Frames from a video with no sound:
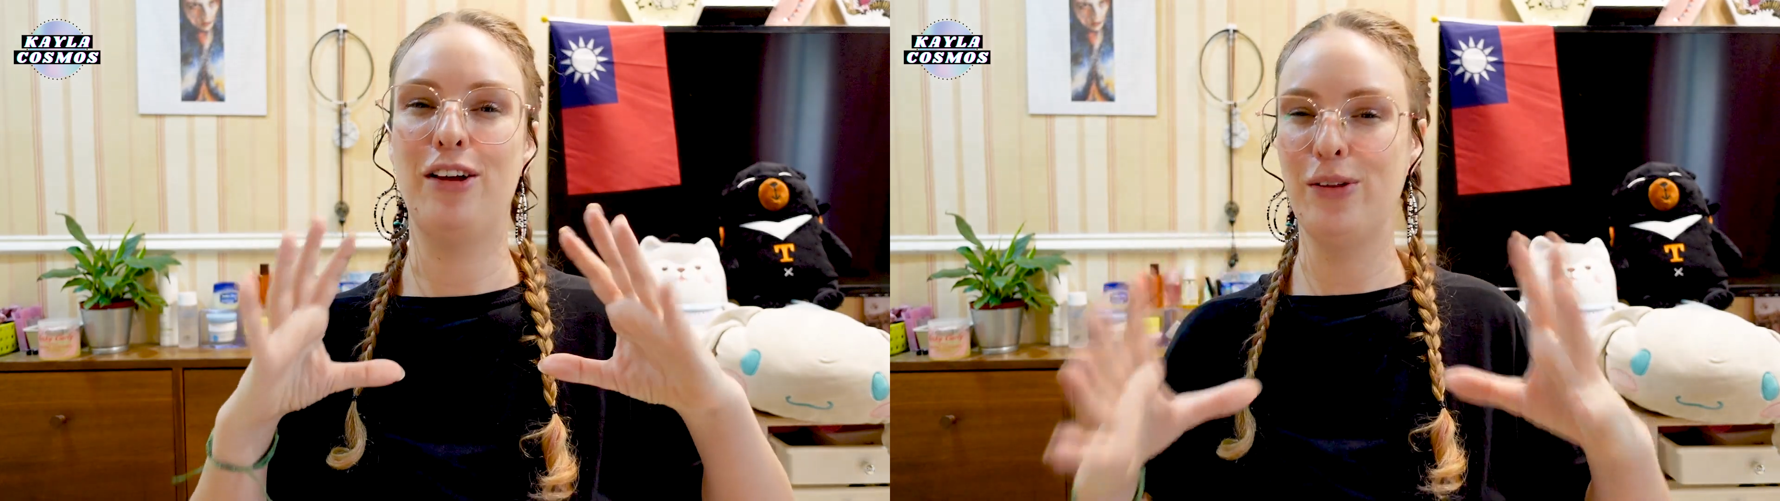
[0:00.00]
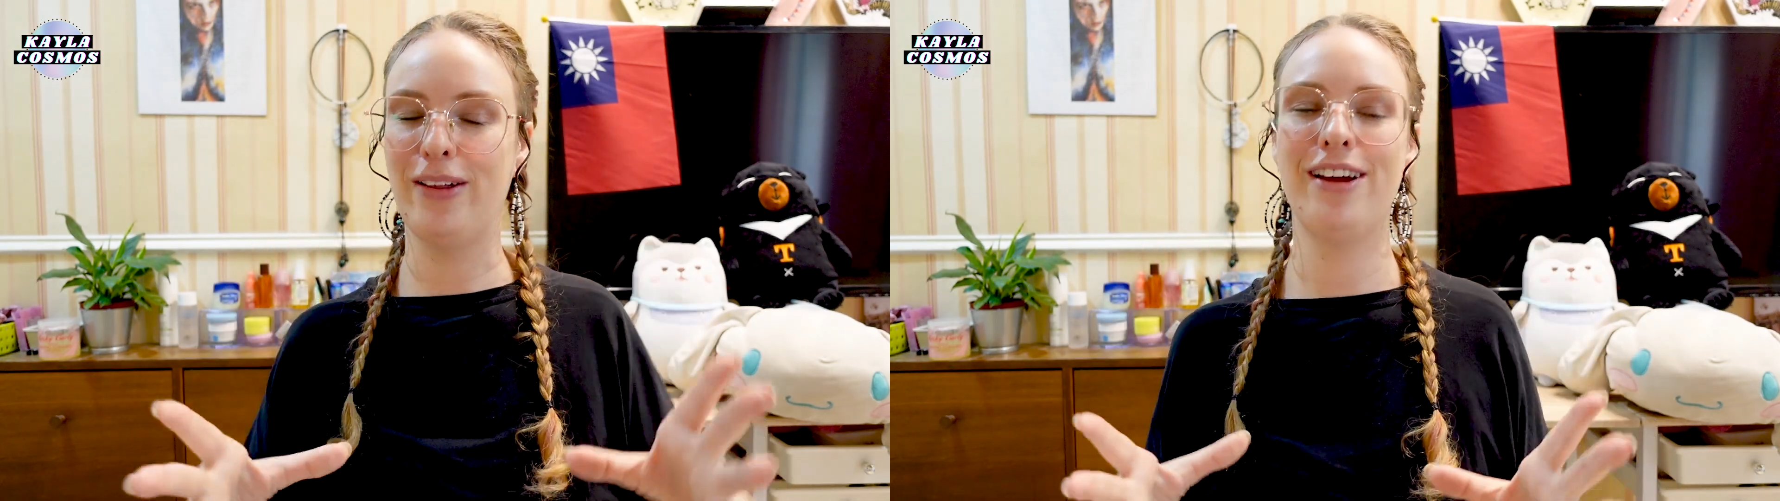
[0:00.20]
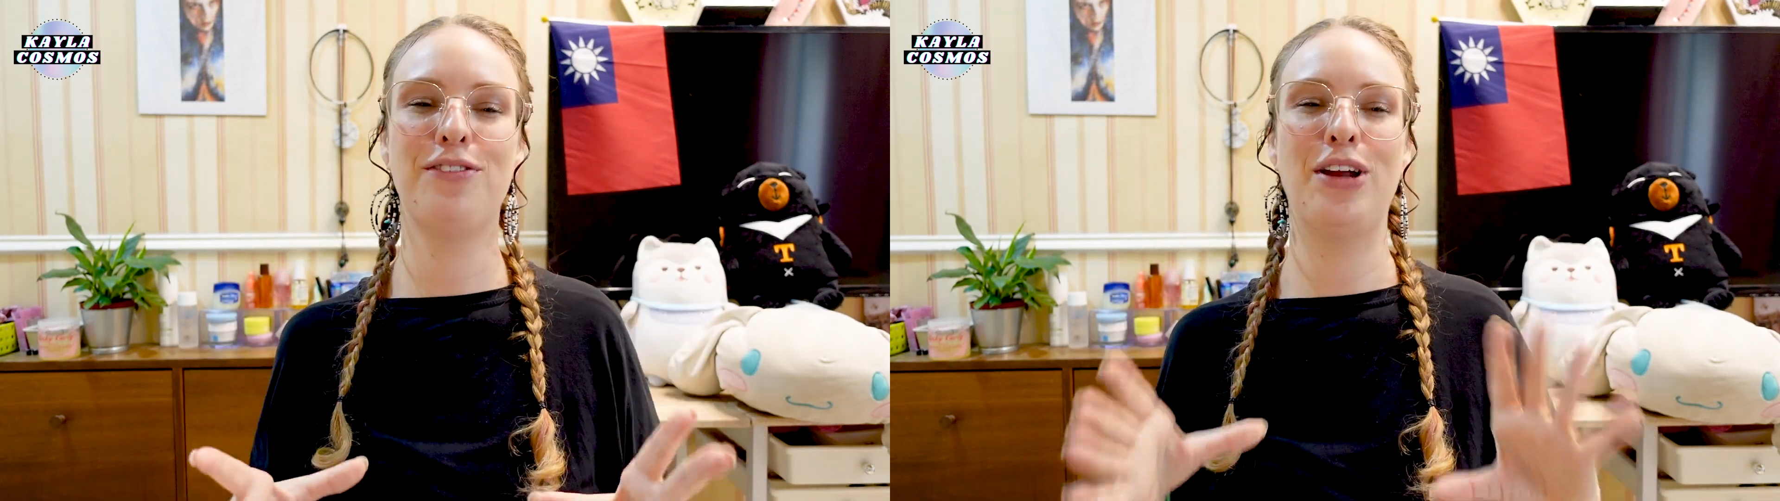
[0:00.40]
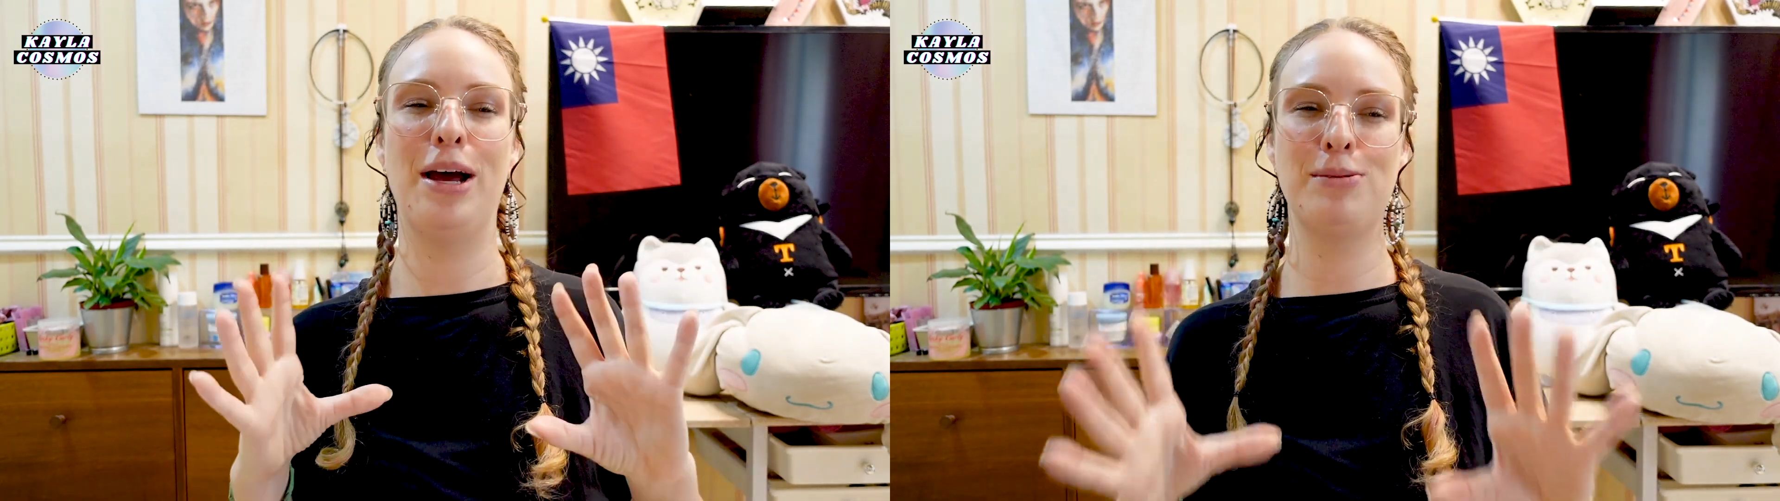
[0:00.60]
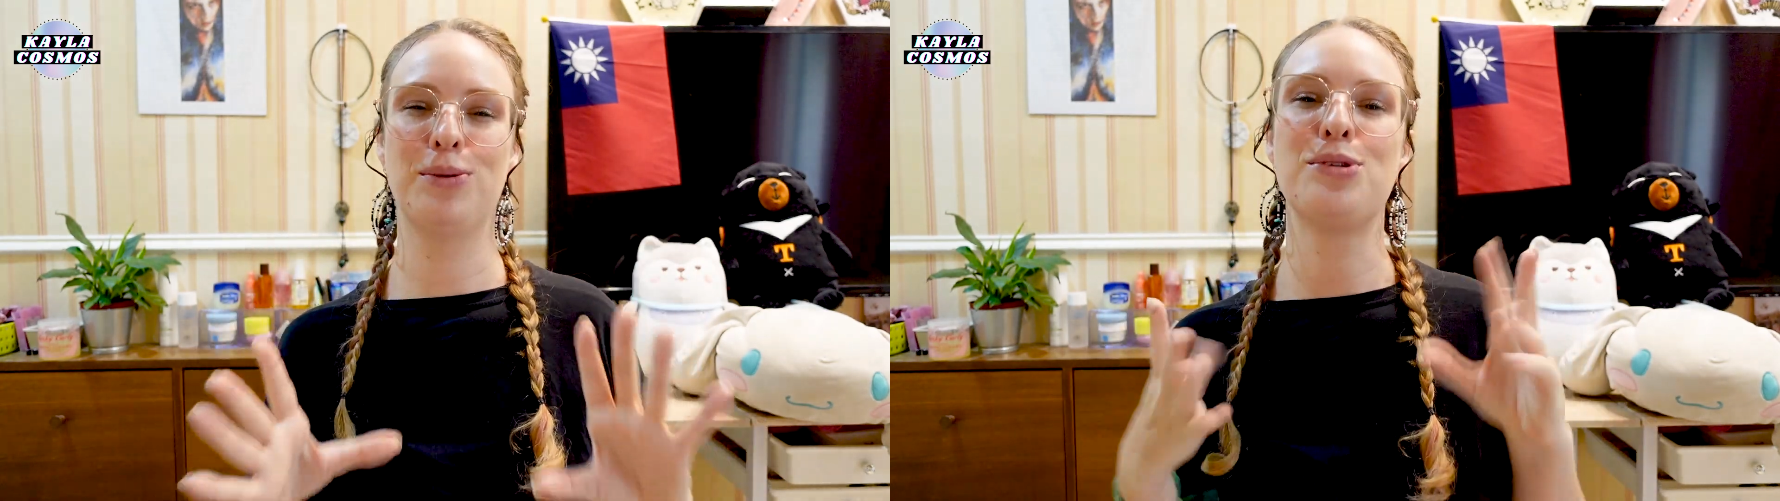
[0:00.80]
a lot of
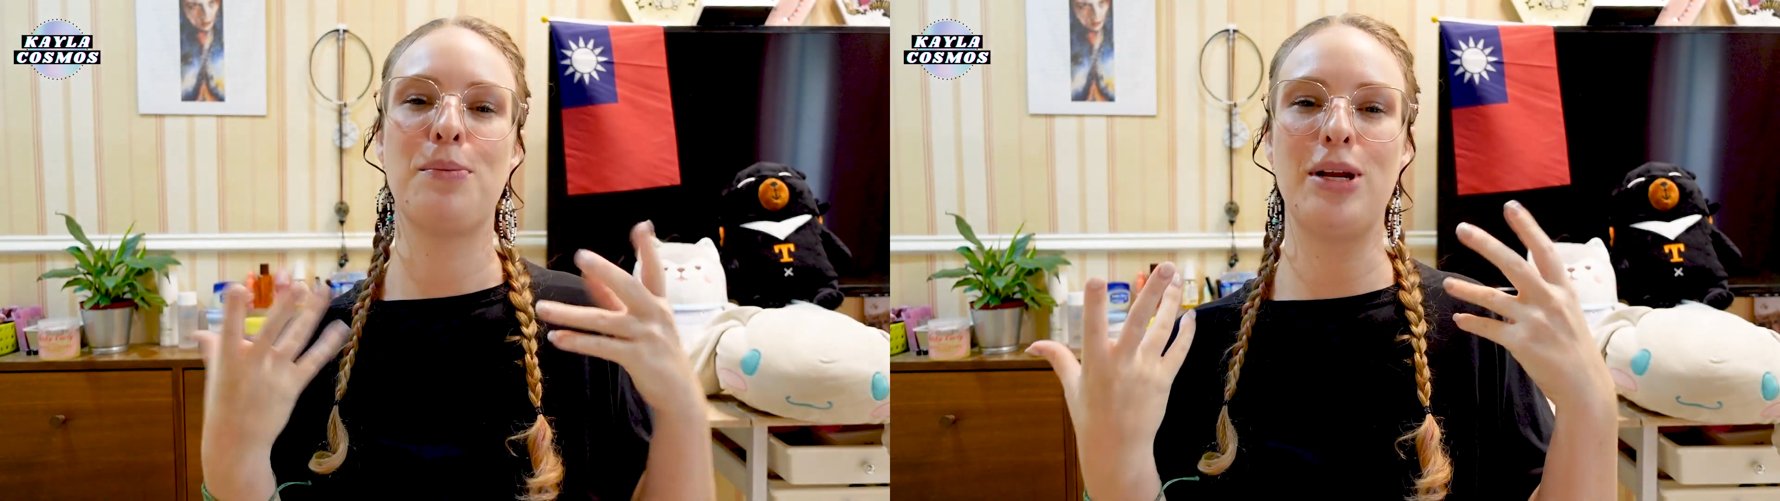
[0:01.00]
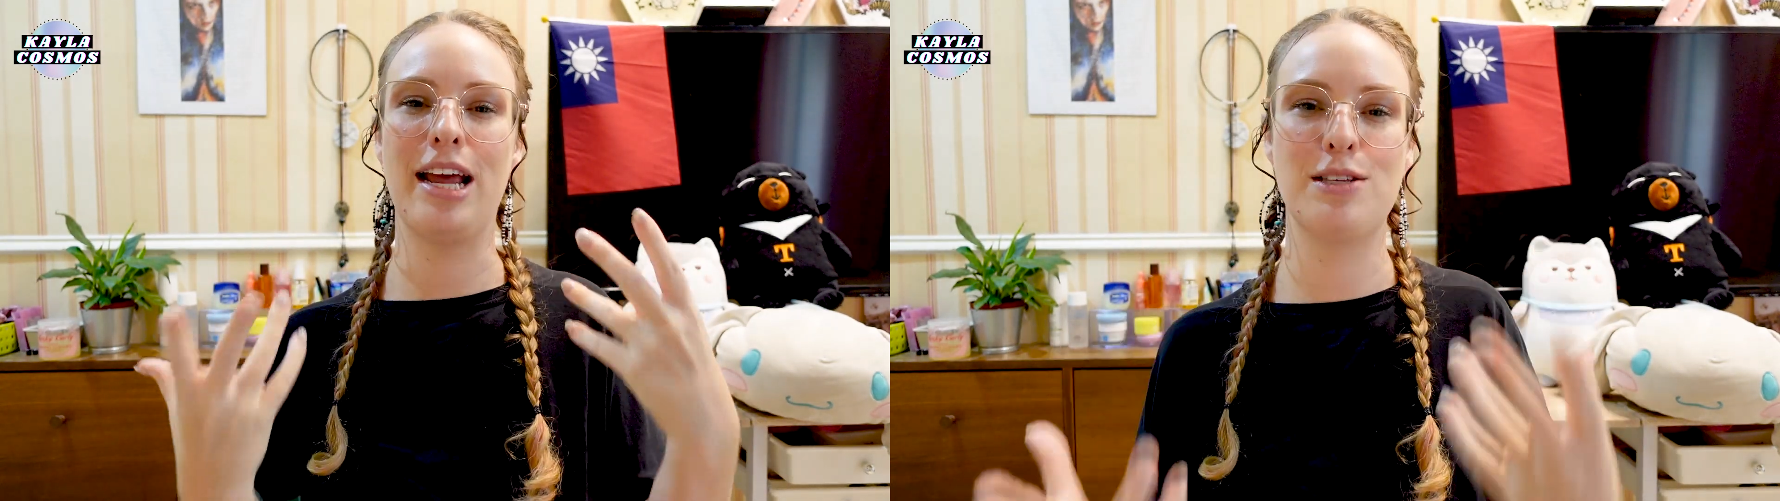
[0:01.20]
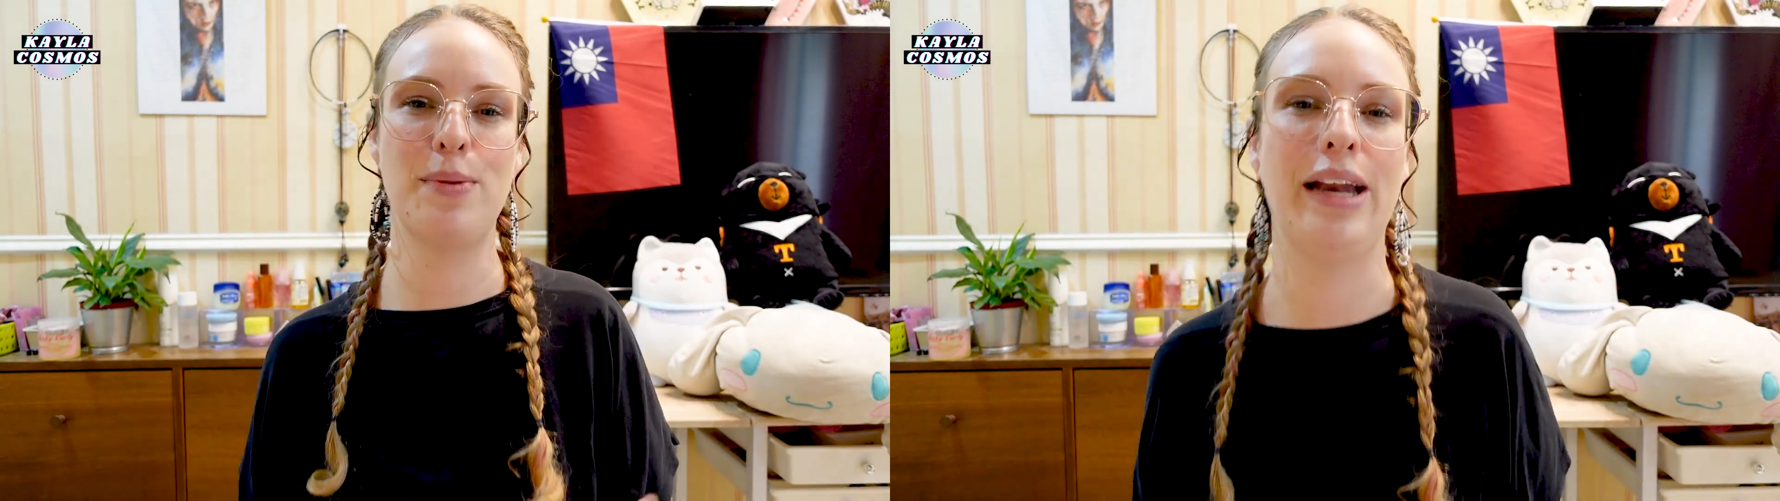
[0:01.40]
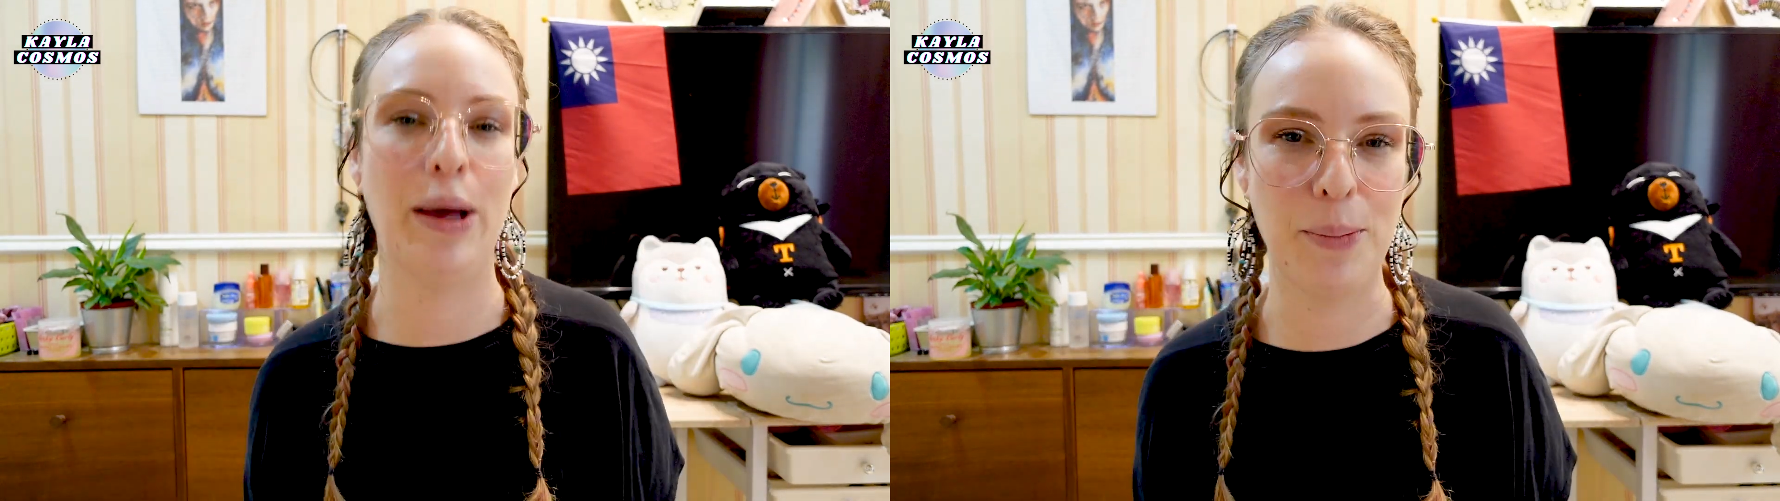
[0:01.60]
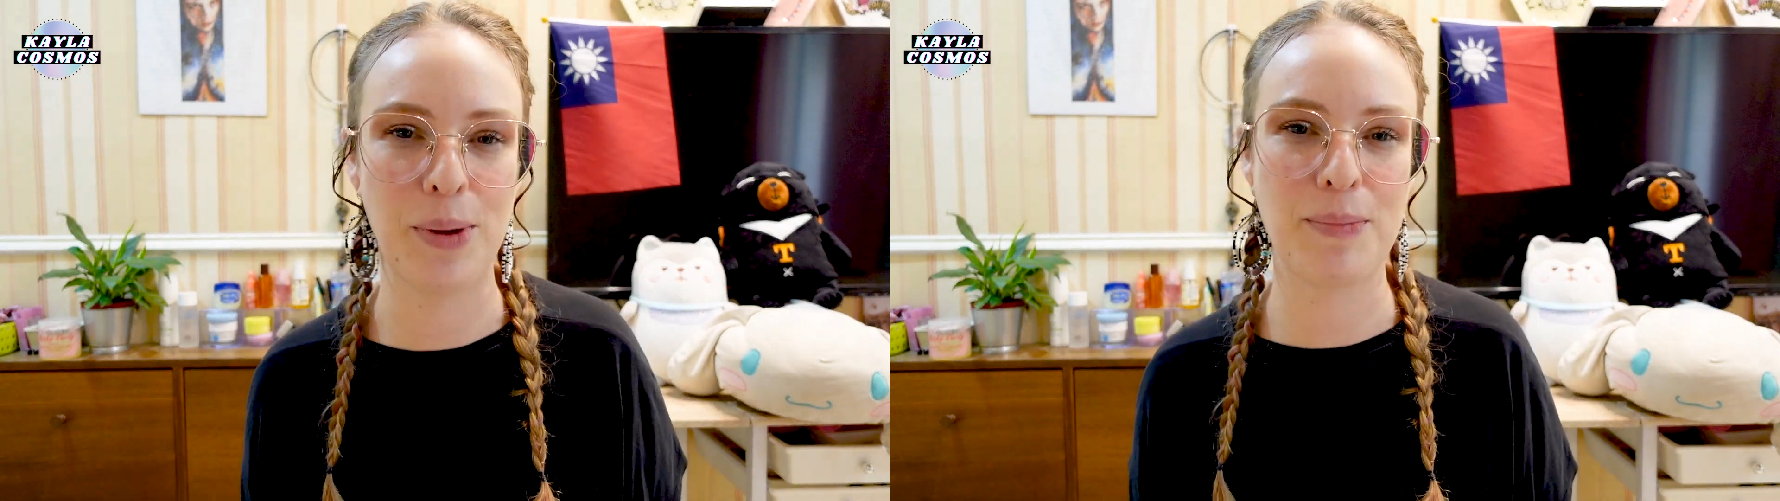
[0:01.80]
times where somebody has been
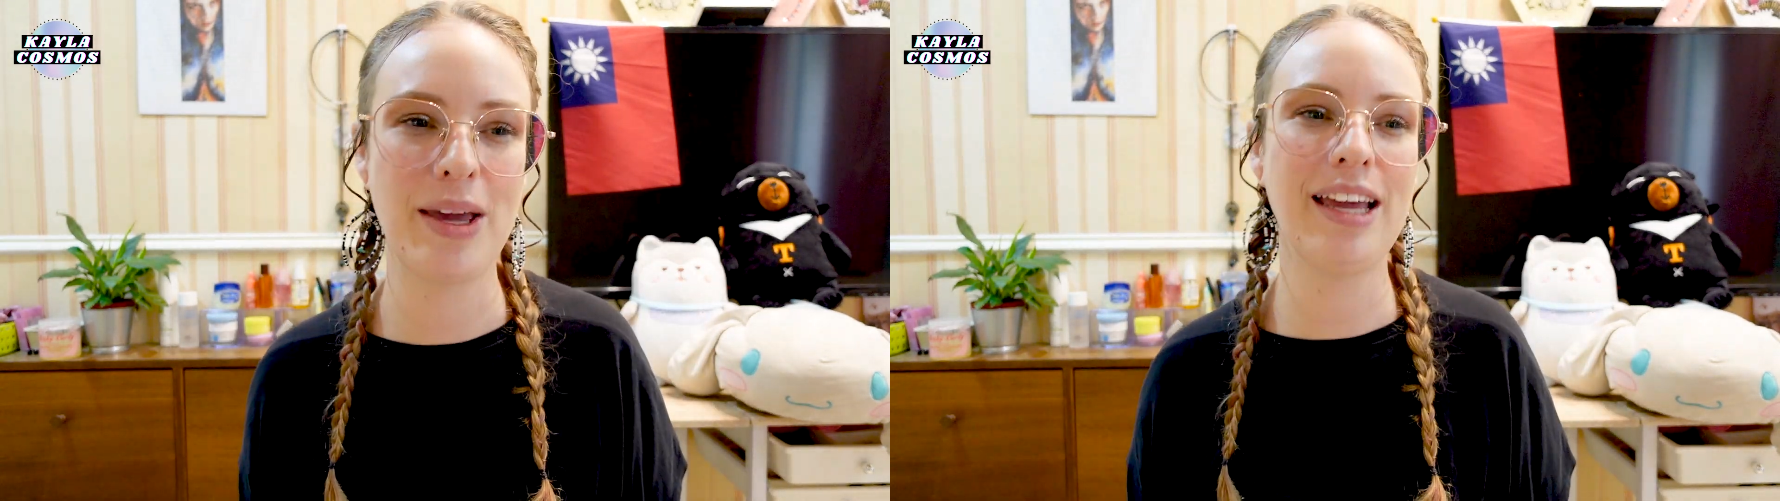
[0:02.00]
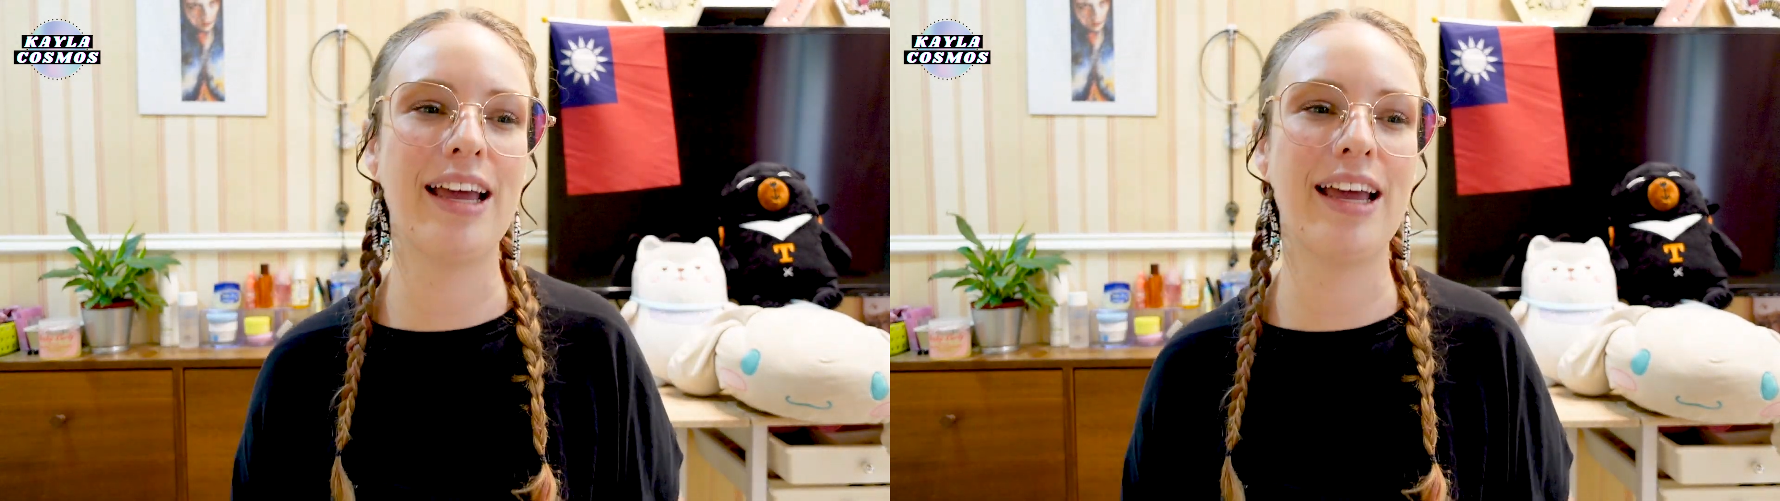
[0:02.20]
helping me,